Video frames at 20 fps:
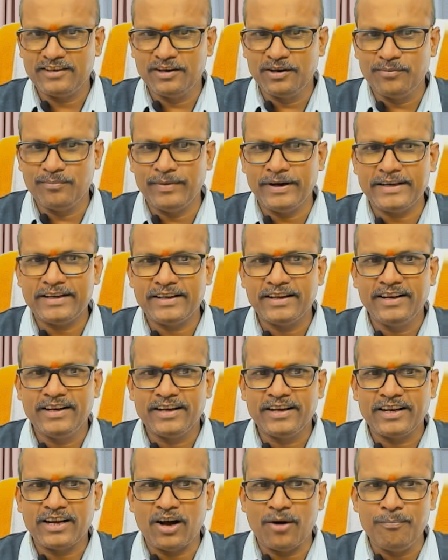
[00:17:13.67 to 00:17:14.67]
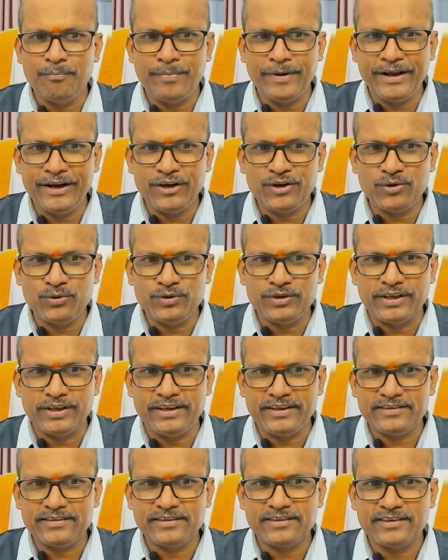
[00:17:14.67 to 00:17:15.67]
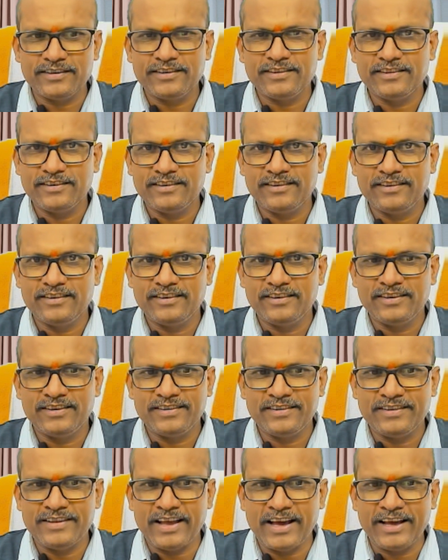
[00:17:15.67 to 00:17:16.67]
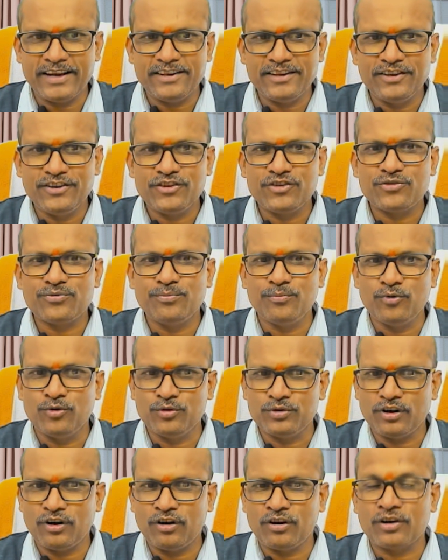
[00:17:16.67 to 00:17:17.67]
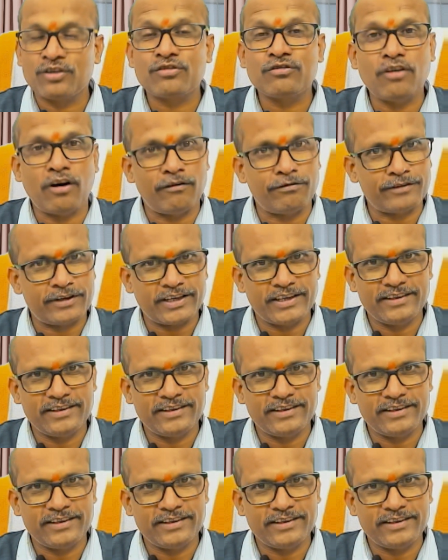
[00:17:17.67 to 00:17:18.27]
but compared to this, they are smooth or soft.